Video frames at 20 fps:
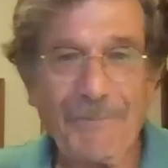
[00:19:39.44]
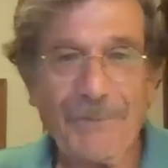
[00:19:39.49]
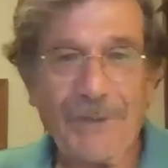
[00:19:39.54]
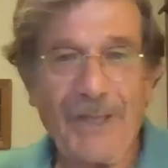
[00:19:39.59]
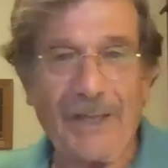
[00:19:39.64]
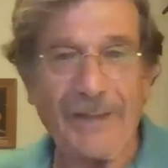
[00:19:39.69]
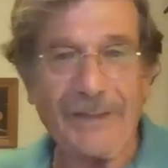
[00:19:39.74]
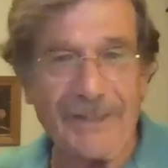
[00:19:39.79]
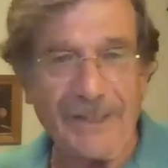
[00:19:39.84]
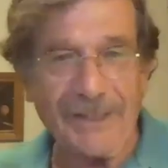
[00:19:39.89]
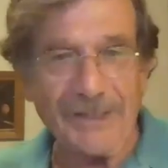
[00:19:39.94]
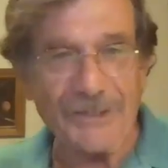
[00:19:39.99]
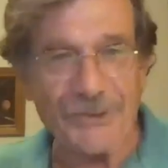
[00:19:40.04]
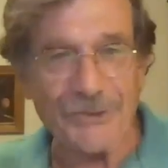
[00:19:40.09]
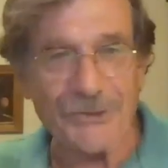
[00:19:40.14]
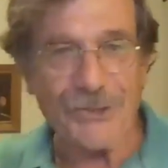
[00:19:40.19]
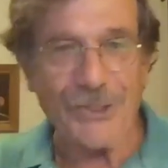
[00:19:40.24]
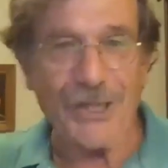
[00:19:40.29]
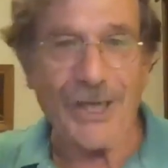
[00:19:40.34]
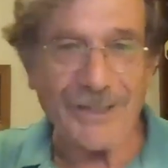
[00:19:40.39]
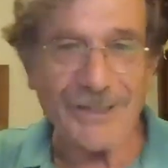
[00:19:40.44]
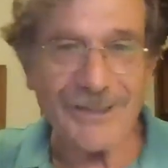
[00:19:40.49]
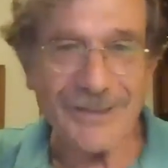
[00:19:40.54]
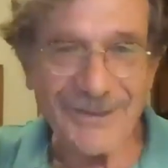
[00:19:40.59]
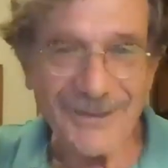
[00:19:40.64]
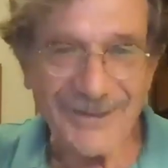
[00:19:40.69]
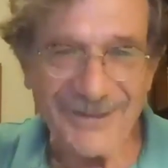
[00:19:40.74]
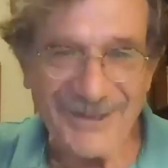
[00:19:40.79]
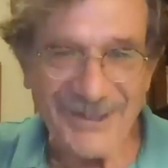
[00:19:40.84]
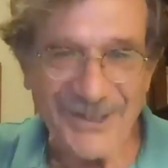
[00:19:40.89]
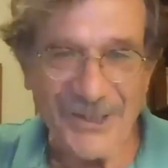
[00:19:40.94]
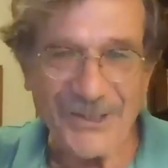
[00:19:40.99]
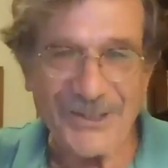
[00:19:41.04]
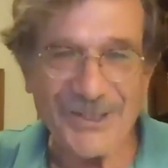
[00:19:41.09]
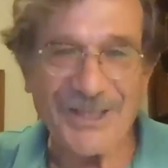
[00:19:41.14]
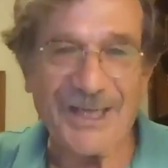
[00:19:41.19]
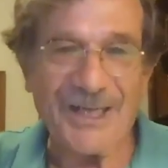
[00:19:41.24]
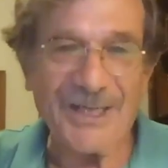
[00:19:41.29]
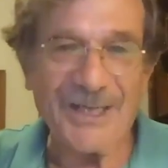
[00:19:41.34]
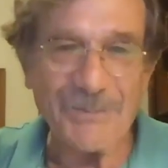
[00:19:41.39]
And this
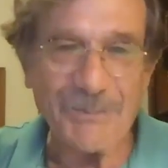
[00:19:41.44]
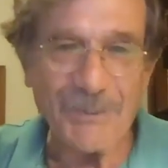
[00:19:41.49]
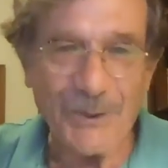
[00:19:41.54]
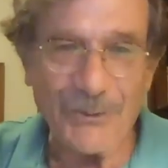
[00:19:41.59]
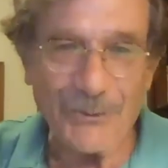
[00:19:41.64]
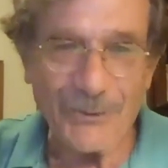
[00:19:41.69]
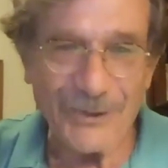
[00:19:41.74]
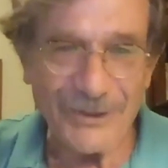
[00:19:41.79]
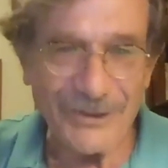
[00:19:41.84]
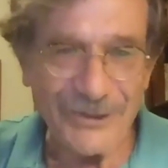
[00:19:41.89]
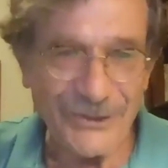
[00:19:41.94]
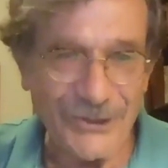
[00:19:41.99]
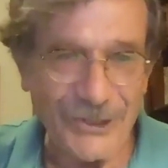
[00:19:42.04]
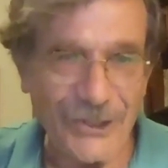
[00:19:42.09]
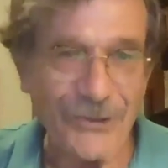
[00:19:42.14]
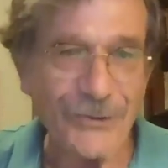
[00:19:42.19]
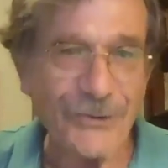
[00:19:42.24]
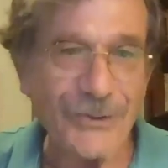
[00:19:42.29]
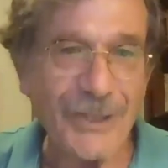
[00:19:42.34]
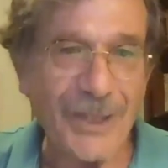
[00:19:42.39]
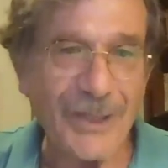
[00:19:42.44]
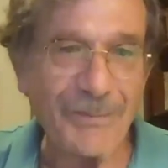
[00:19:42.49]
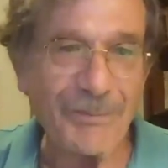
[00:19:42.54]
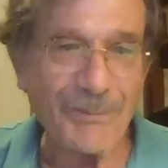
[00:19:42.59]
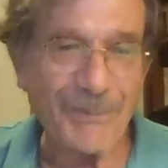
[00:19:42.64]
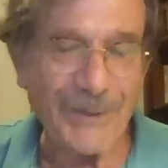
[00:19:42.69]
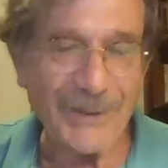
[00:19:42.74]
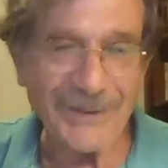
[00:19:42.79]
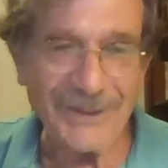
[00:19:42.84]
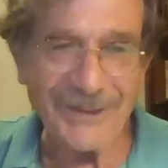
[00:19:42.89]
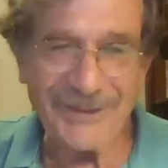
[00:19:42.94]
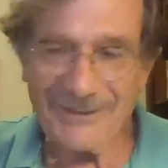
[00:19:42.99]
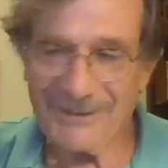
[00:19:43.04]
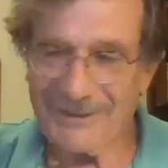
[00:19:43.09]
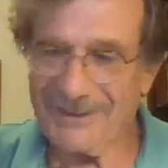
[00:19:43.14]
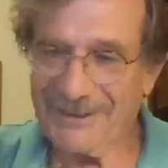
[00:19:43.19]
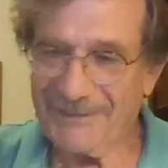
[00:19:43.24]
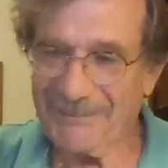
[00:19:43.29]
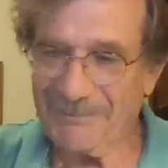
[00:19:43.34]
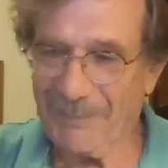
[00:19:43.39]
GXL, as we call it, genotype
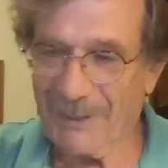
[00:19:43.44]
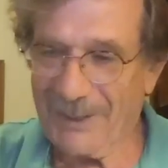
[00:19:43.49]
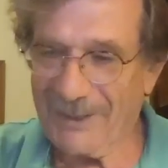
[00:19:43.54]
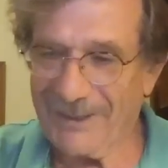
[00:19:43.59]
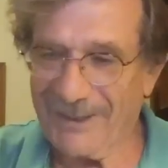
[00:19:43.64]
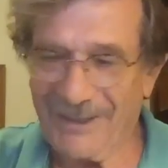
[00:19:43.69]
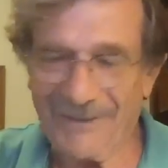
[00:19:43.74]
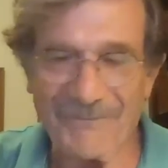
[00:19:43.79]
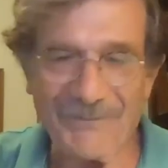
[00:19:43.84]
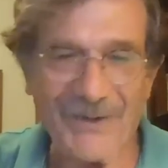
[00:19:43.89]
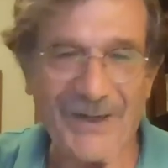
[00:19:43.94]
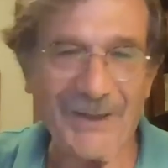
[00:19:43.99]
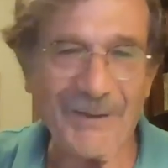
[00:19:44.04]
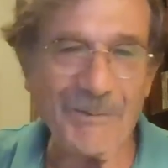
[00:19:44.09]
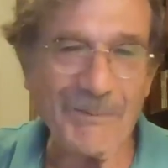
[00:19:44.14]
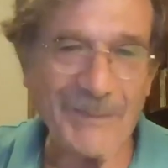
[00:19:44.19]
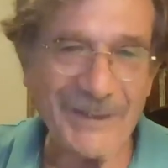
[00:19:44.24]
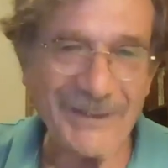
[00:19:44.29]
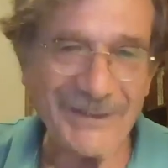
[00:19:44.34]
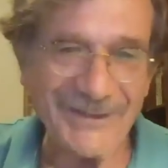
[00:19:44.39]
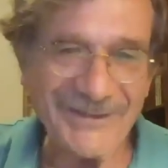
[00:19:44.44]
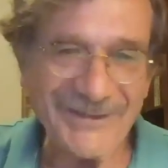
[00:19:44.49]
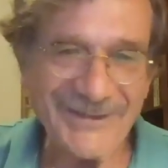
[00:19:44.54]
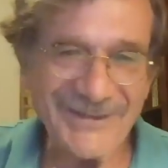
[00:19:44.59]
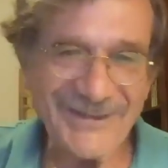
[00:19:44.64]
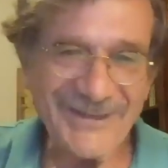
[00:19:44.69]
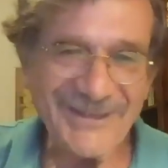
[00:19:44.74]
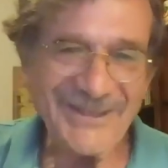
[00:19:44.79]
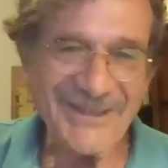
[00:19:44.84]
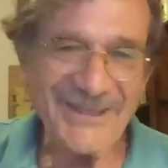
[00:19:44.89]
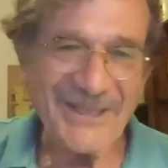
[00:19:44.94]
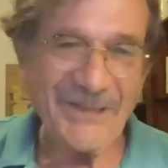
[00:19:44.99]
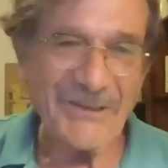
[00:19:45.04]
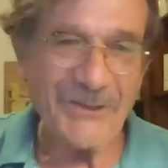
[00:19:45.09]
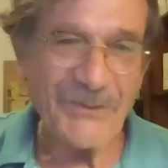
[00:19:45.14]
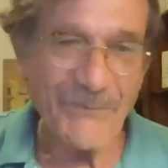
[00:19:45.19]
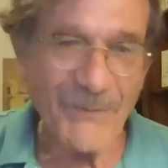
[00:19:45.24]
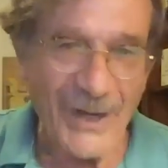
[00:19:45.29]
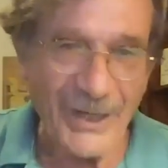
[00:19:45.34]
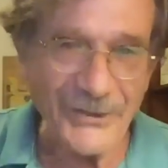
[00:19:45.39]
by environment
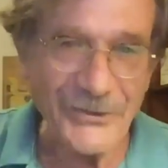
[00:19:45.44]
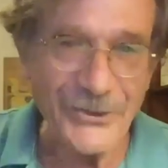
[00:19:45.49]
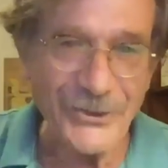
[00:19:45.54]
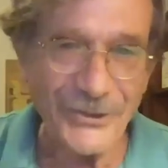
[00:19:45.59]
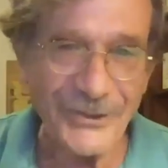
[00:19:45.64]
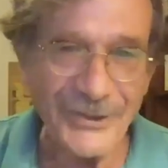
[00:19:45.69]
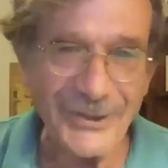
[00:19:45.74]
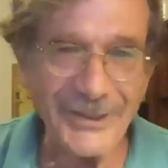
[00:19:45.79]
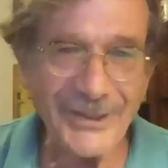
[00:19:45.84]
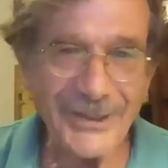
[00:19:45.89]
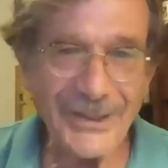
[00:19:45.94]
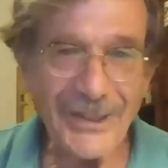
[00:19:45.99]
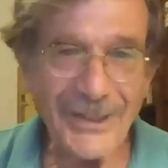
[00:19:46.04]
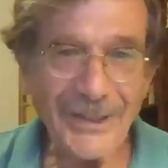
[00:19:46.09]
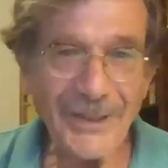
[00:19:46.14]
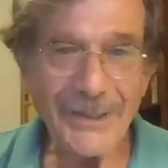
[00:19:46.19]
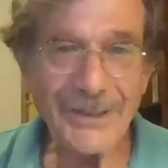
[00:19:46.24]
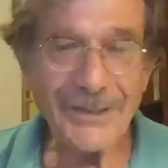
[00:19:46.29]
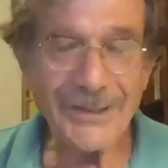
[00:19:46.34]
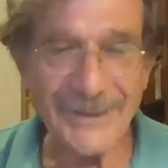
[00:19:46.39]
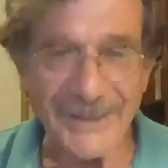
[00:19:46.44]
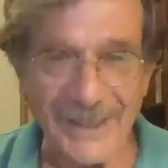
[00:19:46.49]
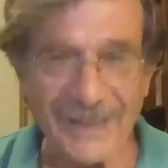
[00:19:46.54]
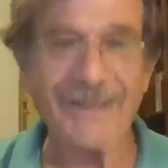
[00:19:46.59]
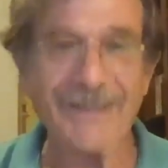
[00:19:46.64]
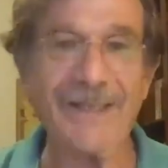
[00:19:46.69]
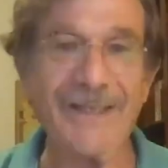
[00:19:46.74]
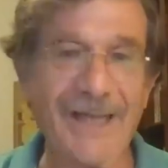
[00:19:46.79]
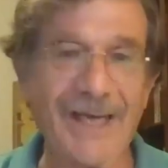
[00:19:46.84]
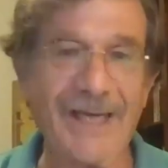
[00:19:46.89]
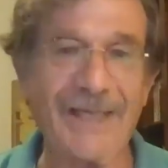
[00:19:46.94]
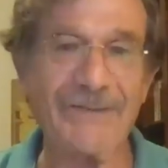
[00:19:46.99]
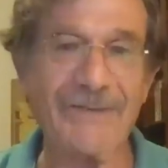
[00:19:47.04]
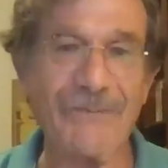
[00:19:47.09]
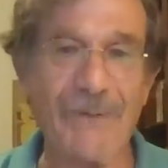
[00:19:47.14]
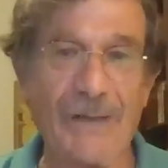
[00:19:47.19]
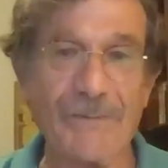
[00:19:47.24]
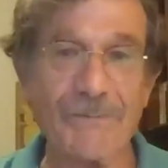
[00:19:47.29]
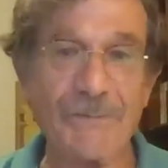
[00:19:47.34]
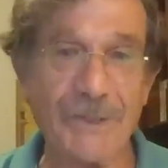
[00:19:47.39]
interaction, suddenly I
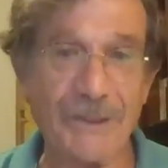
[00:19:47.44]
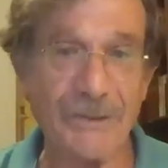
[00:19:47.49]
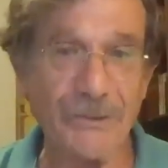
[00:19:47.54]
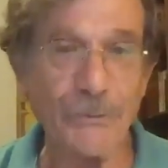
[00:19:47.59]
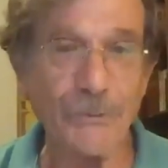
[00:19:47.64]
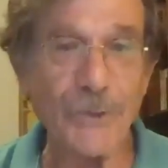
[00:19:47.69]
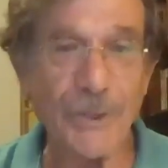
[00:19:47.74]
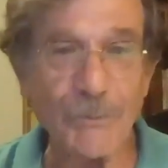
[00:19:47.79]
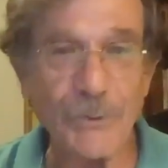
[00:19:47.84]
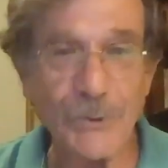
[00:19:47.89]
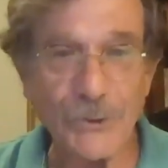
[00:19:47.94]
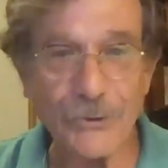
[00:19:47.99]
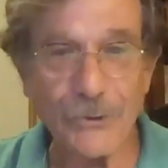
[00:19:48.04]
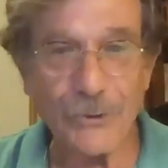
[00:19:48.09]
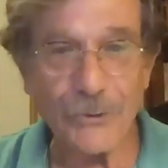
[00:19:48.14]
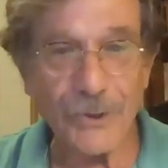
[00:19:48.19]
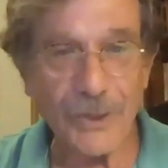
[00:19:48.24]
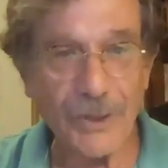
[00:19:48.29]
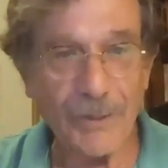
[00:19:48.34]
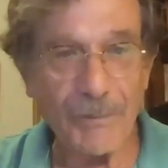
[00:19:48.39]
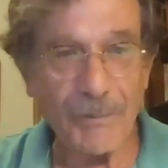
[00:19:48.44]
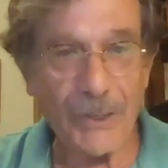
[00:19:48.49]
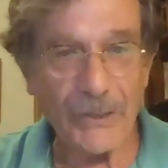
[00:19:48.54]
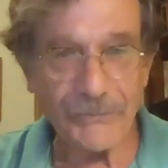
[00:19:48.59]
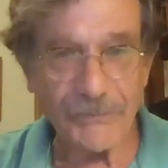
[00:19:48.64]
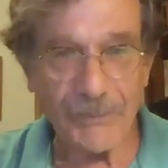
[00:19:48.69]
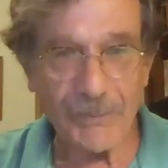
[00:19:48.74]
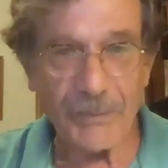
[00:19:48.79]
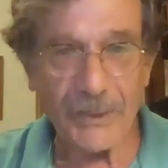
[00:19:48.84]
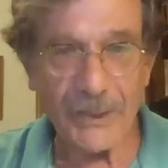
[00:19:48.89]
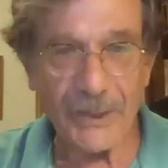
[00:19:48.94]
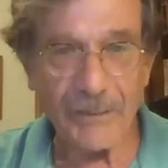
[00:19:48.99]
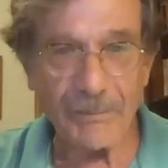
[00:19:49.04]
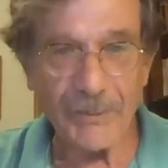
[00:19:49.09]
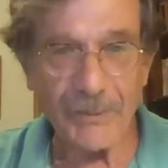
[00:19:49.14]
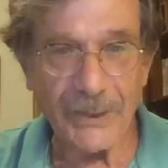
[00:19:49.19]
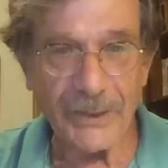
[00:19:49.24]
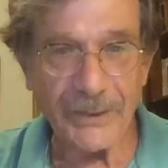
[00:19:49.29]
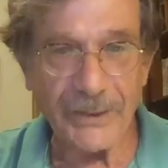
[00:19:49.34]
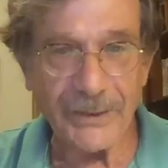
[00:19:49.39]
grasped that Tukey was talking about
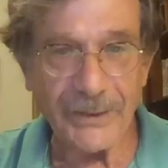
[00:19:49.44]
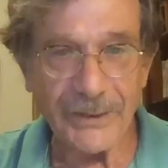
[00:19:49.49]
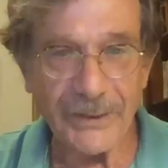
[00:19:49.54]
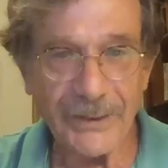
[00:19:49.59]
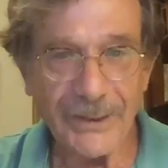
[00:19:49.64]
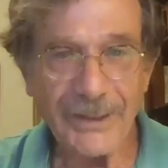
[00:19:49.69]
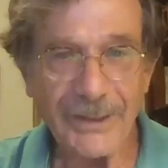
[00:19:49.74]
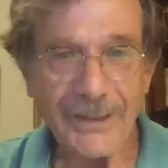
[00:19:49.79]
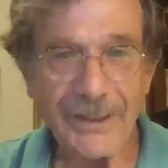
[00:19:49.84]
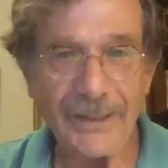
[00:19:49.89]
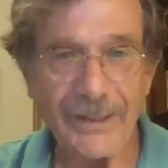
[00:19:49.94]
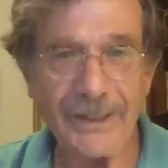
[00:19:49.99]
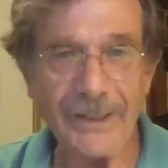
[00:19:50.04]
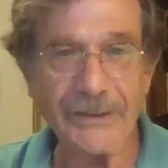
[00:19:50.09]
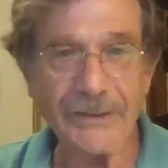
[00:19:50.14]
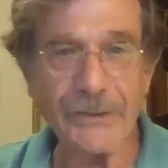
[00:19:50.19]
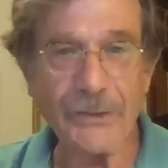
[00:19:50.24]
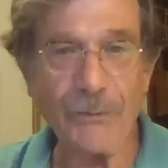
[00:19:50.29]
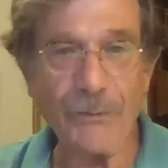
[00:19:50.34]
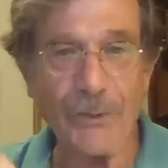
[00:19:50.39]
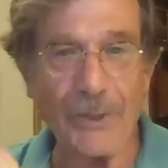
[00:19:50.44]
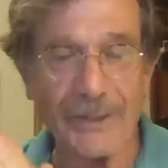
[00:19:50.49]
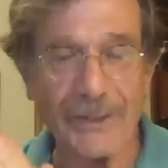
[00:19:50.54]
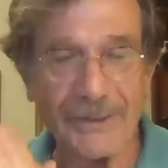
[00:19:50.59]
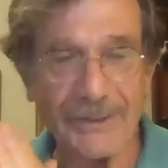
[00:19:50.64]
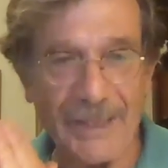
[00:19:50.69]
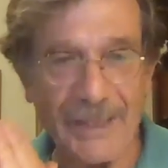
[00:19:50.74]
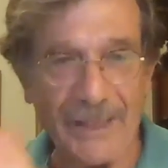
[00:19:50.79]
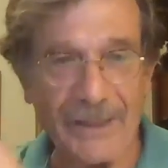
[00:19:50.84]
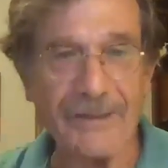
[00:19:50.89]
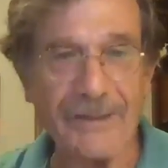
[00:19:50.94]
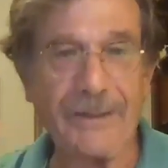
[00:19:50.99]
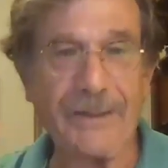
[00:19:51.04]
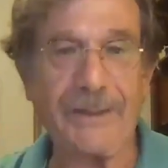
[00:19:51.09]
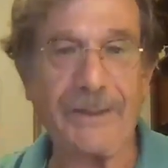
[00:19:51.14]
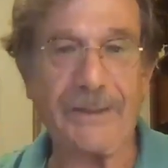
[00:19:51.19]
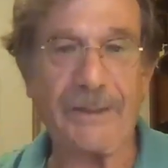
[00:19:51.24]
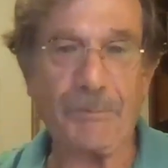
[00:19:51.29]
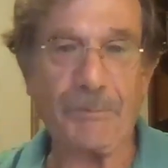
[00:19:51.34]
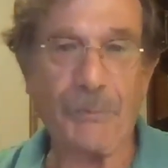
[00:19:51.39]
replicability. And he saw
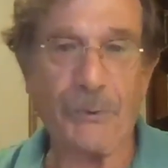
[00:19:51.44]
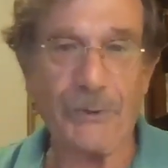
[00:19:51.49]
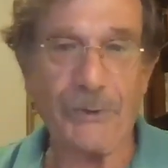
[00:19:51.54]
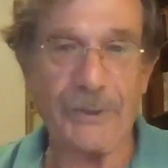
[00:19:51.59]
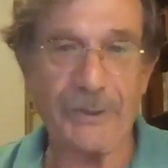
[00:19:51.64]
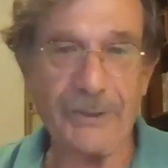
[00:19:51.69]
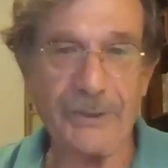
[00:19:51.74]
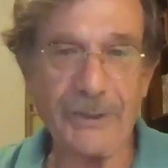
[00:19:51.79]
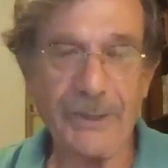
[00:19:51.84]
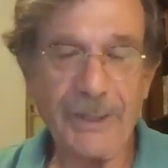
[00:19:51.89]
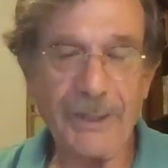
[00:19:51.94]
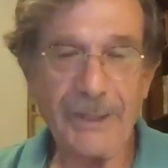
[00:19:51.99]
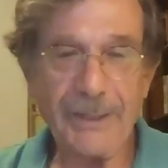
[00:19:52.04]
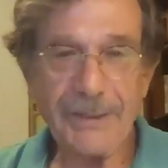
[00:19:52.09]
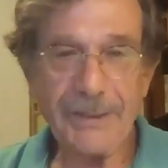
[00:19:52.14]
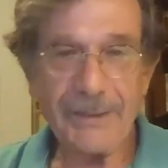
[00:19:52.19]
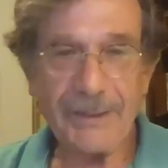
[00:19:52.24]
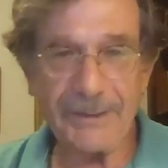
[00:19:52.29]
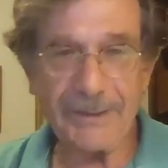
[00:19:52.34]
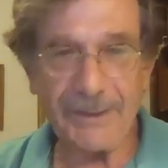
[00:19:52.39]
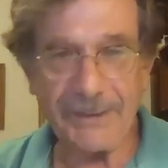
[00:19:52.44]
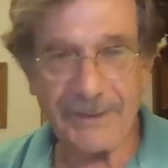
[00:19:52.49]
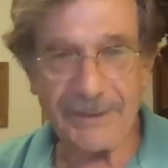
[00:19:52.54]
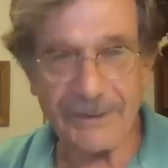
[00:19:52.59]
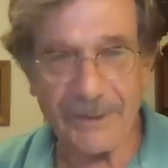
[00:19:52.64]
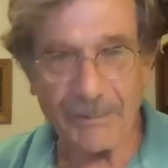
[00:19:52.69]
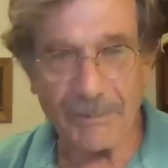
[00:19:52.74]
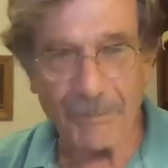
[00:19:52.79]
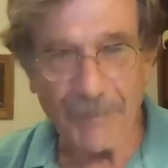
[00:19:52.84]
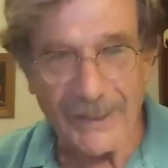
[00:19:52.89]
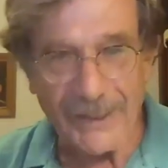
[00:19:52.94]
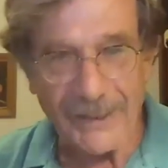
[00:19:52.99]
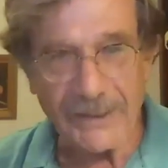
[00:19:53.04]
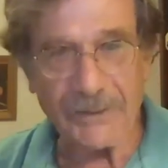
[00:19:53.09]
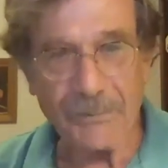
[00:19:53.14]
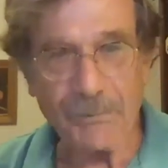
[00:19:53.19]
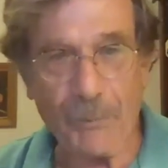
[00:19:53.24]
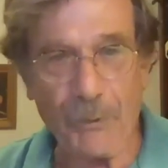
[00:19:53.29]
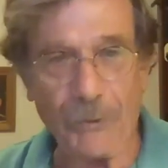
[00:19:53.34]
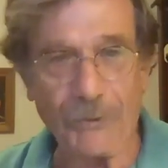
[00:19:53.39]
exactly the point that it's the
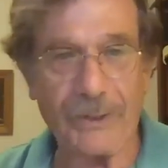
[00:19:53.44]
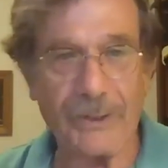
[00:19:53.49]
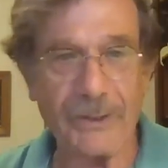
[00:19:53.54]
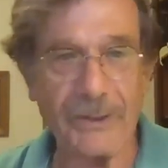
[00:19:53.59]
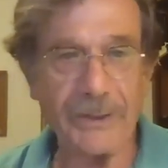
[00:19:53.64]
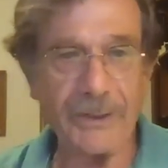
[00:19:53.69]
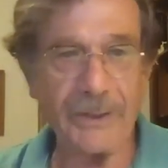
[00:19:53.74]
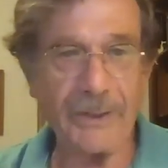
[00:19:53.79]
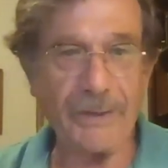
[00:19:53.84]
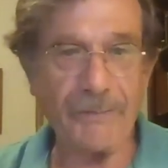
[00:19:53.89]
mixed model